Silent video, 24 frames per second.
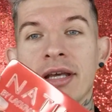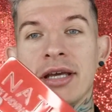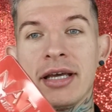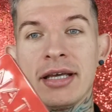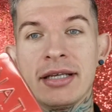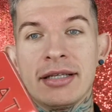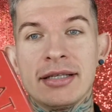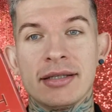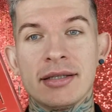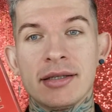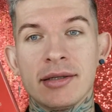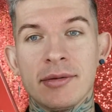
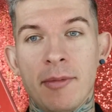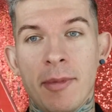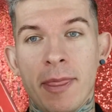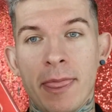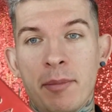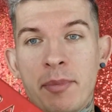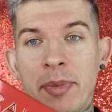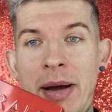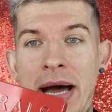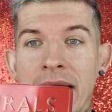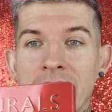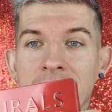this
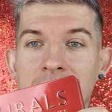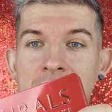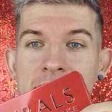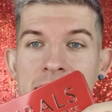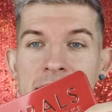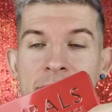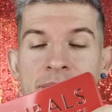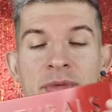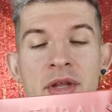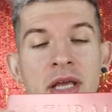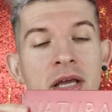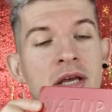palette.
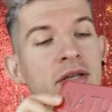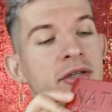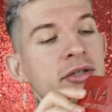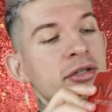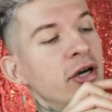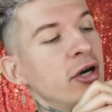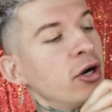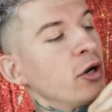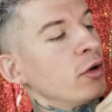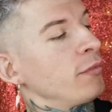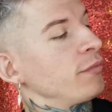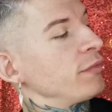
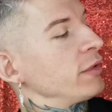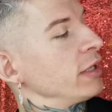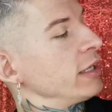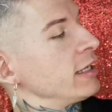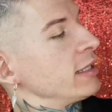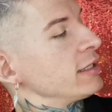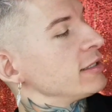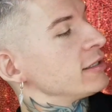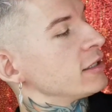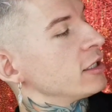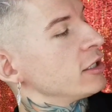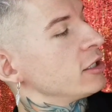So
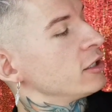it's